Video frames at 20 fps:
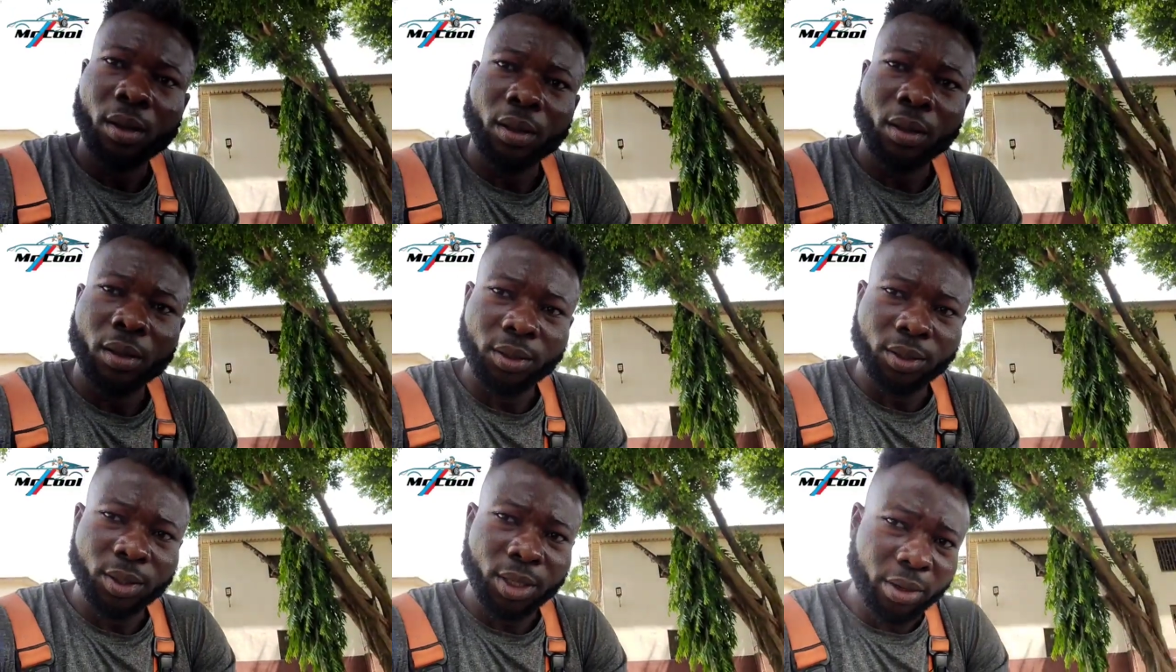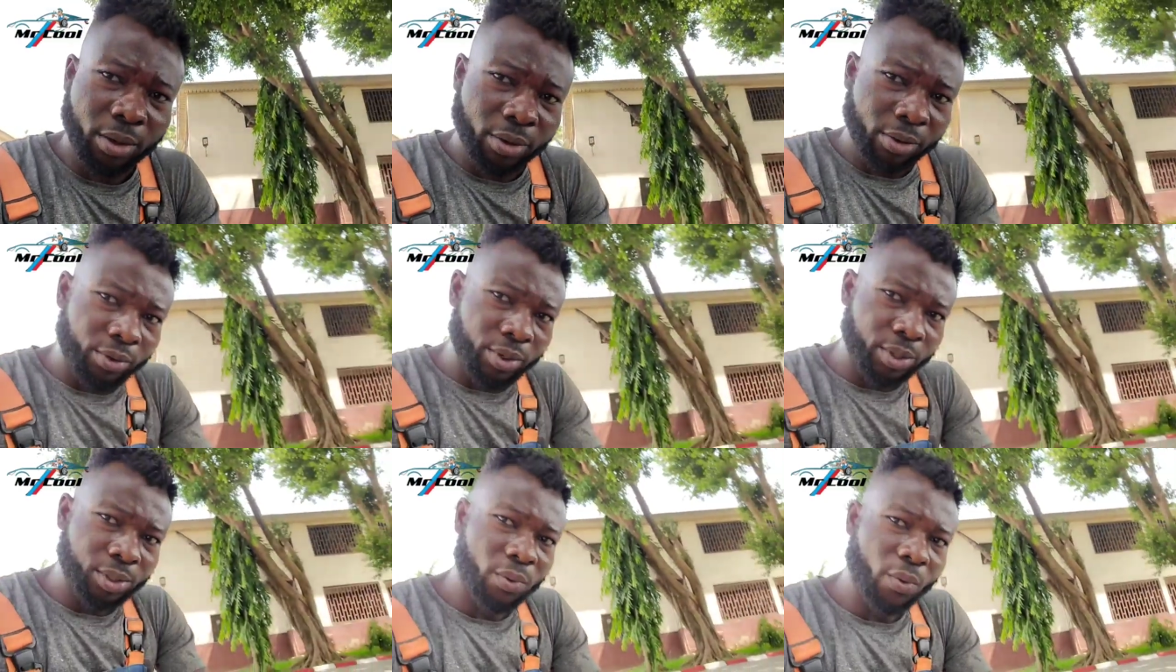The second
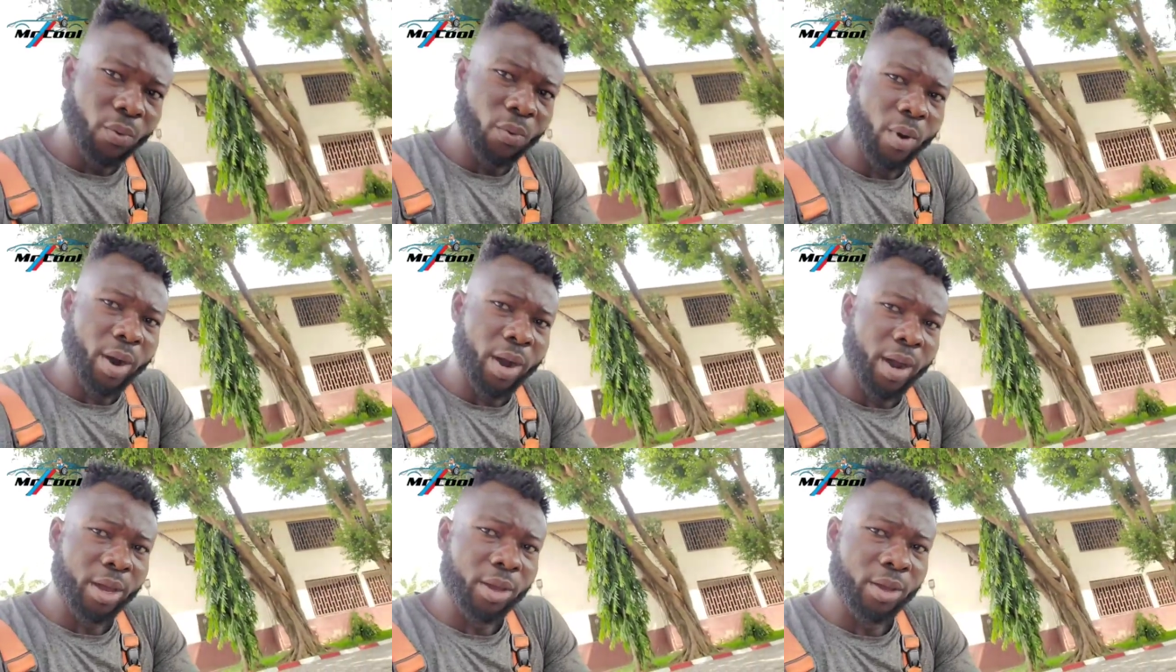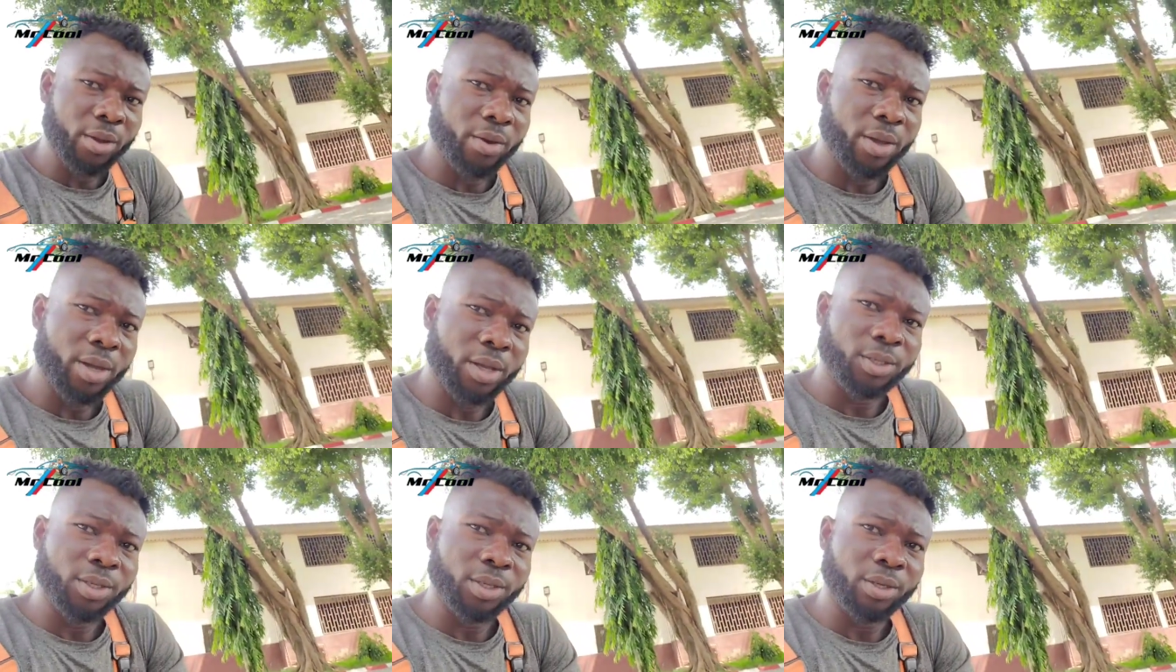reason why your
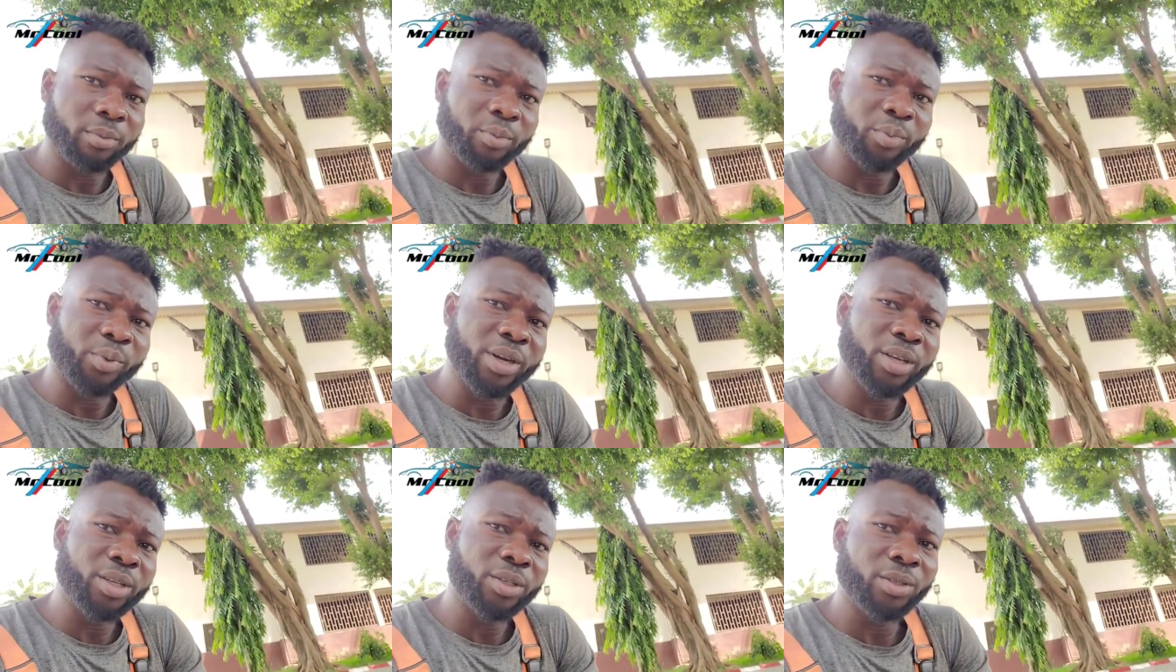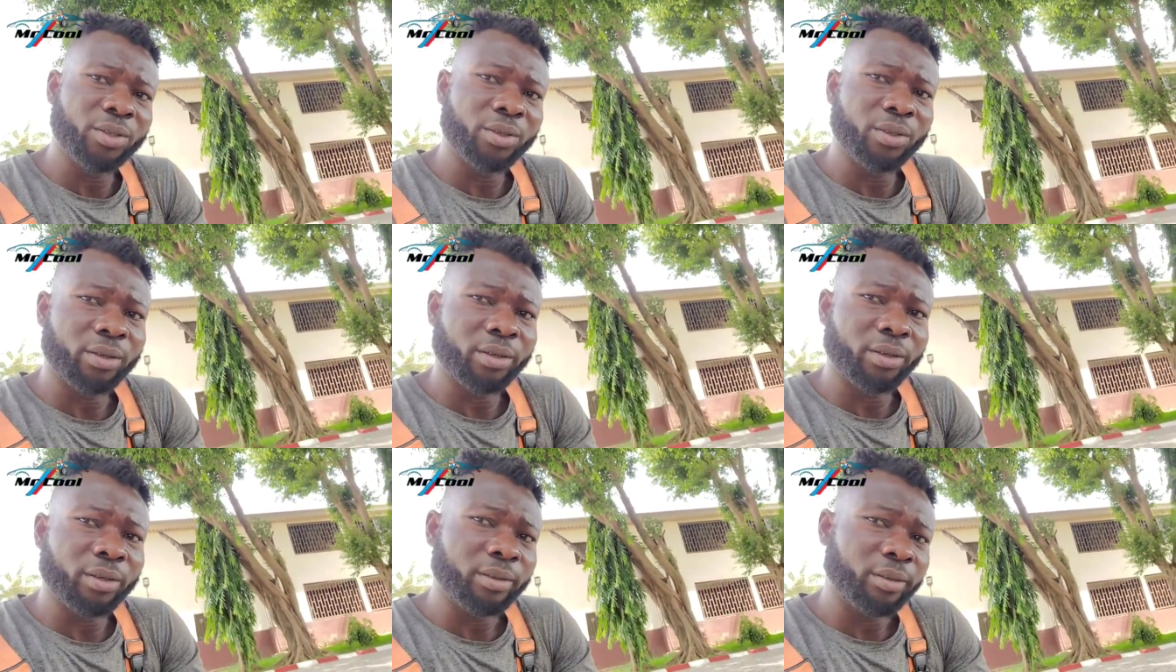AC
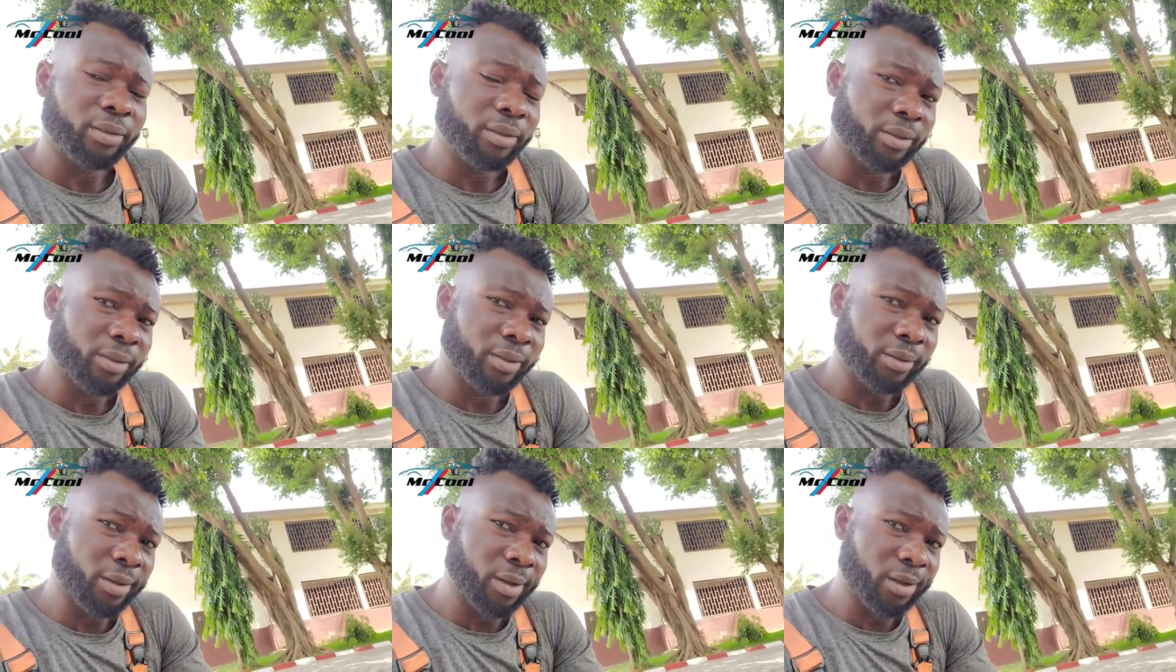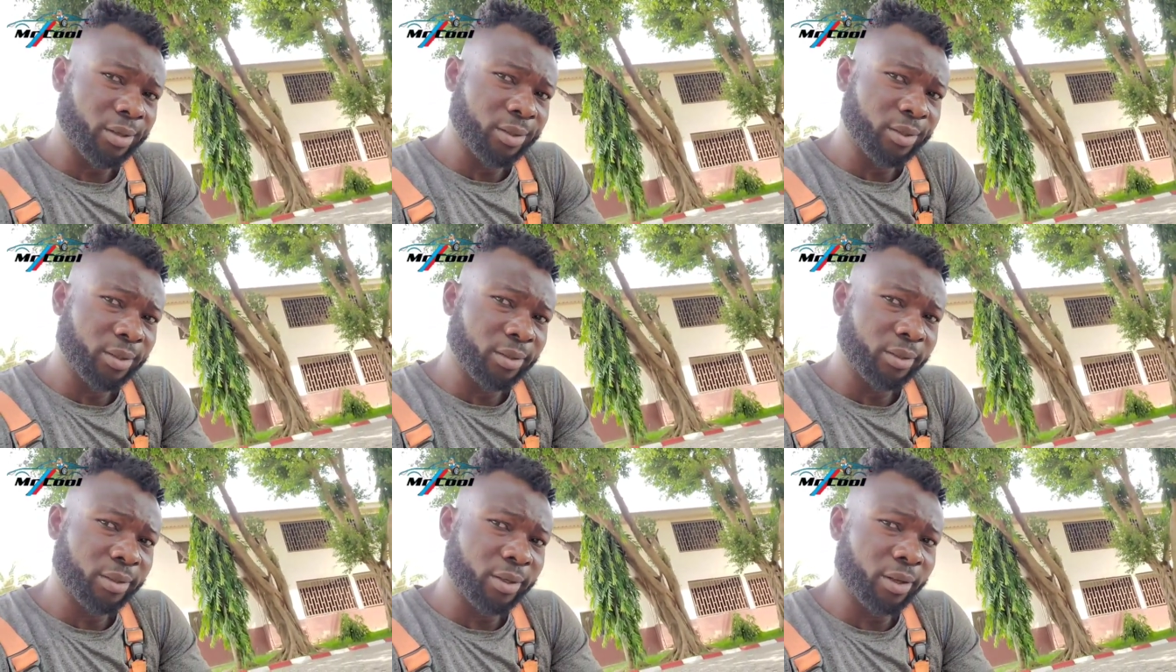compressor
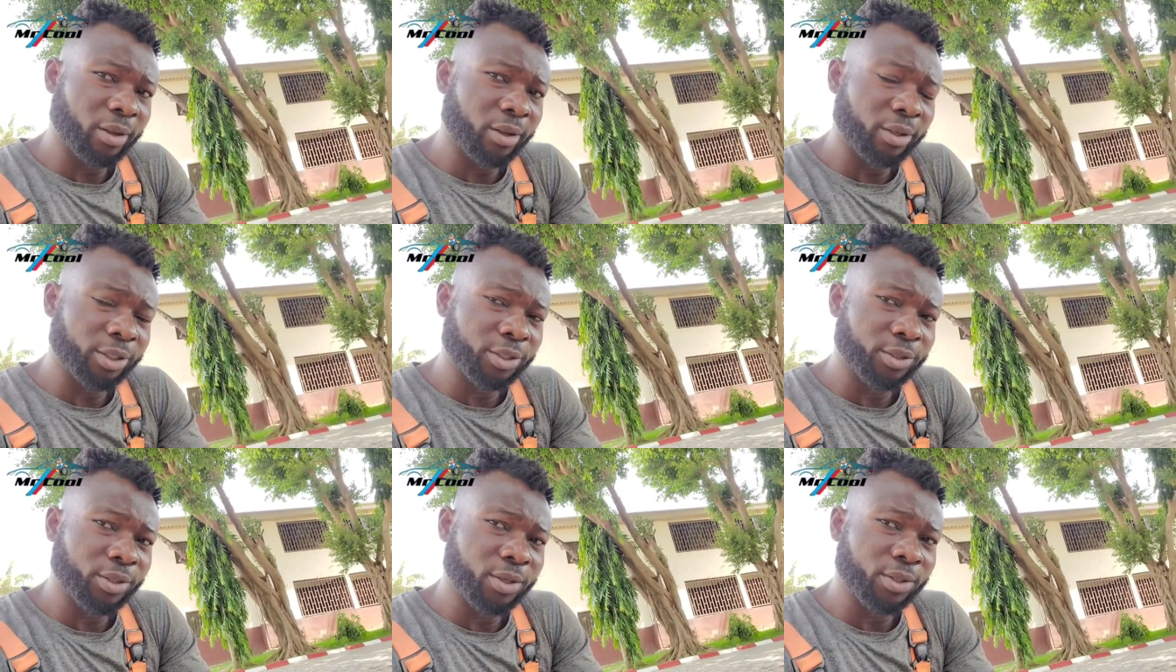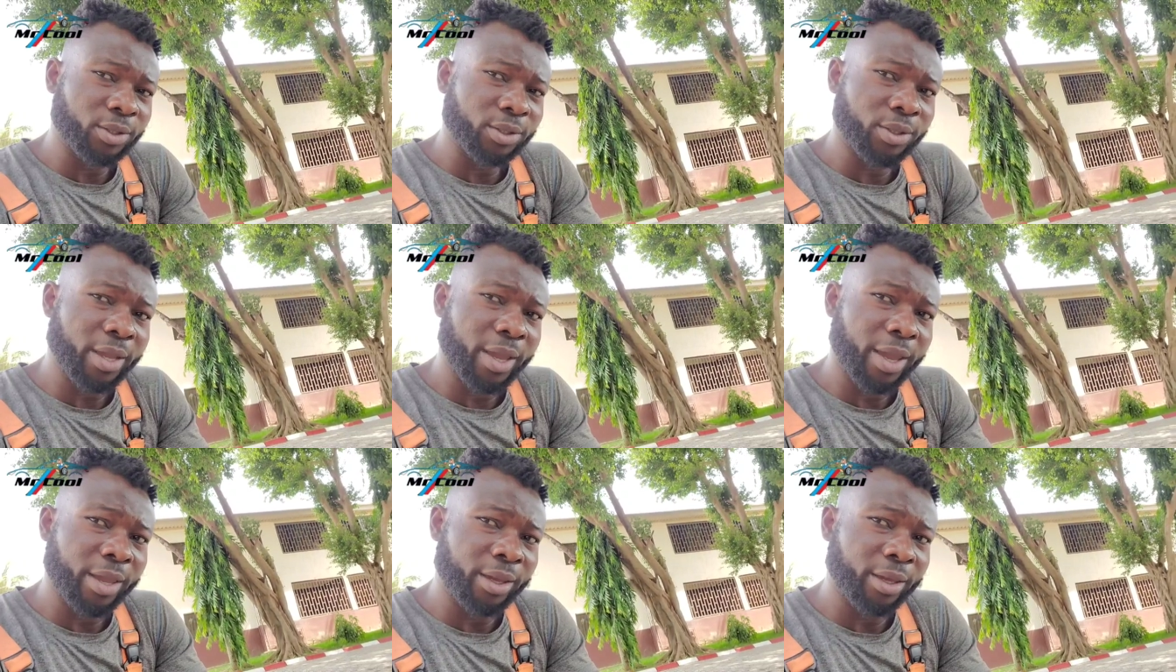clutch
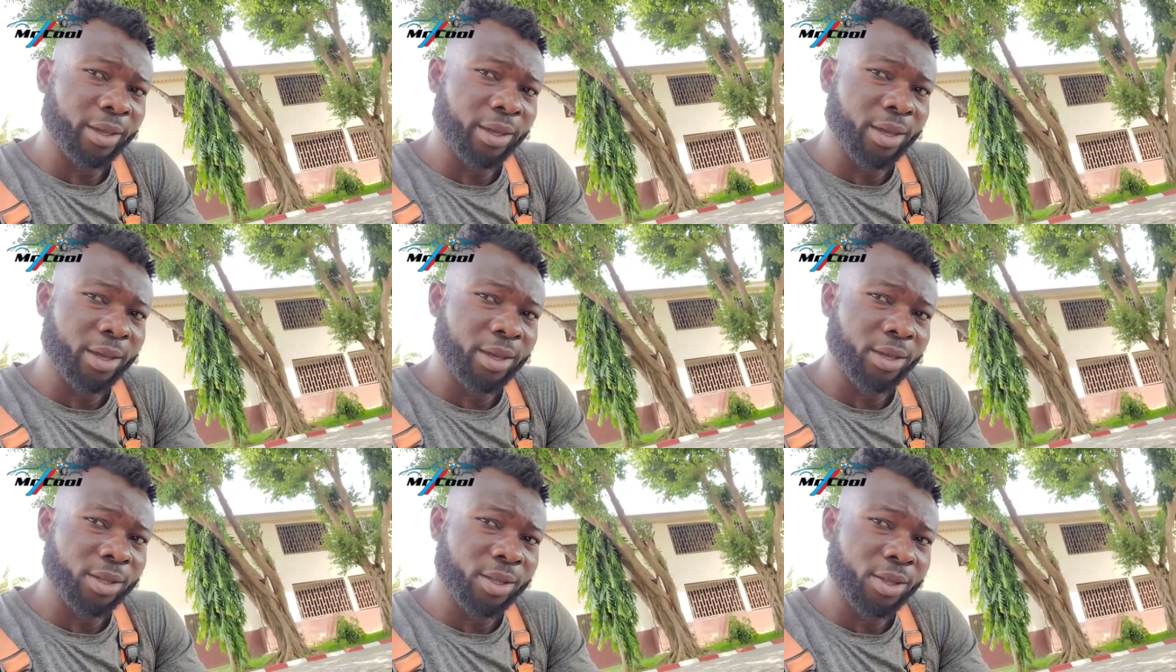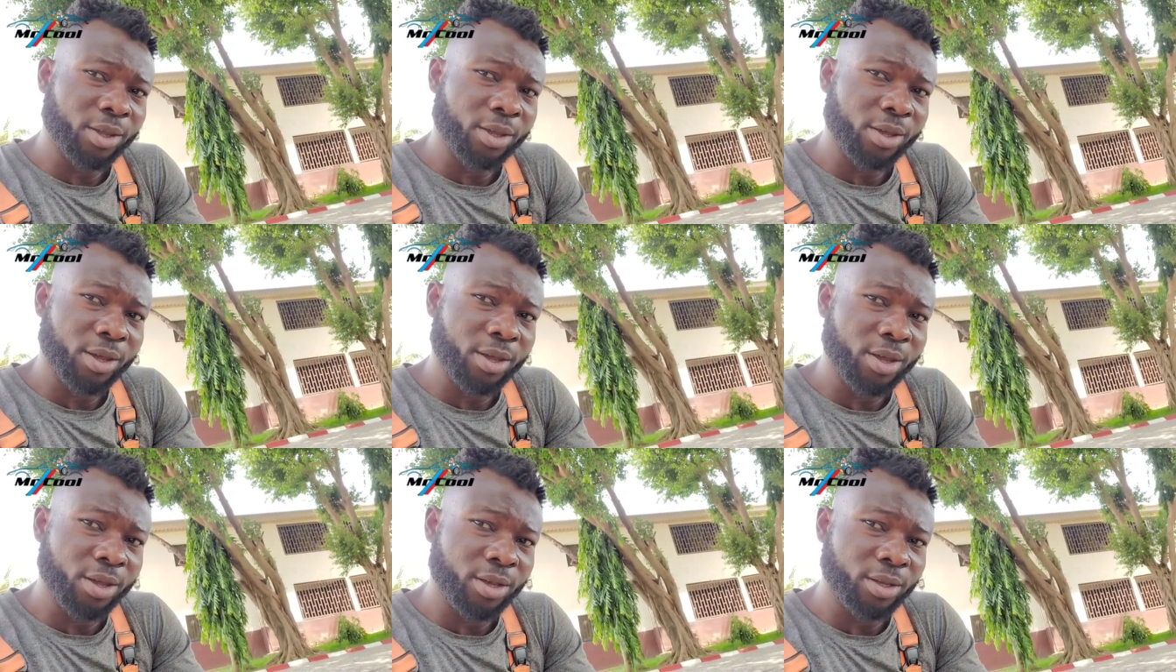doesn't engage
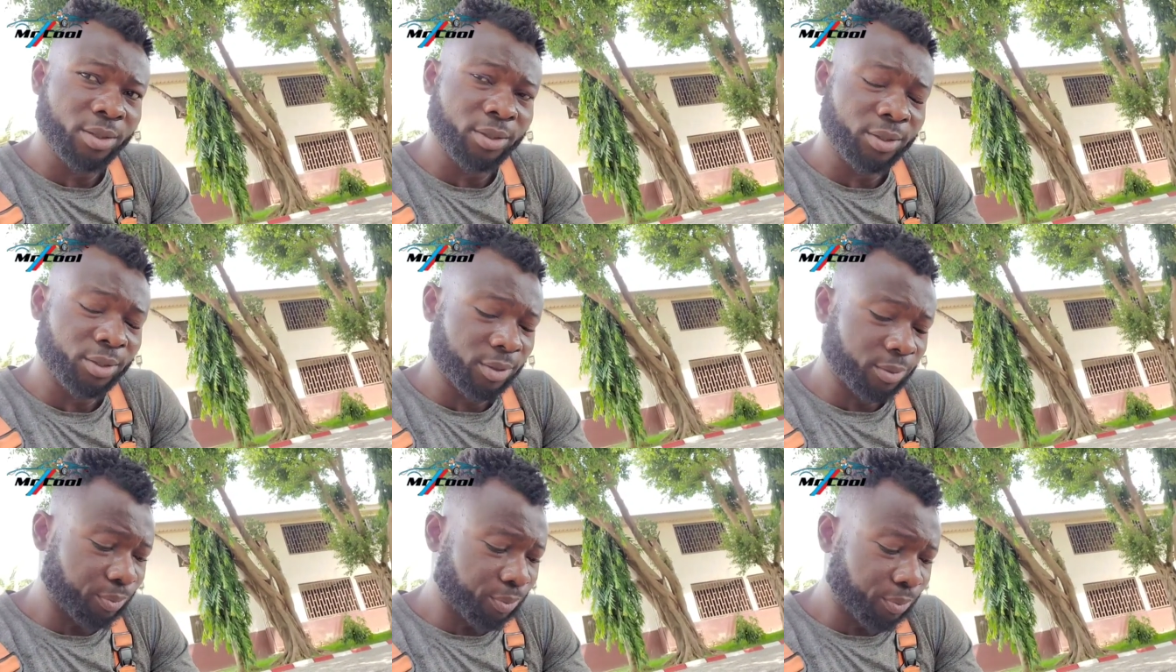is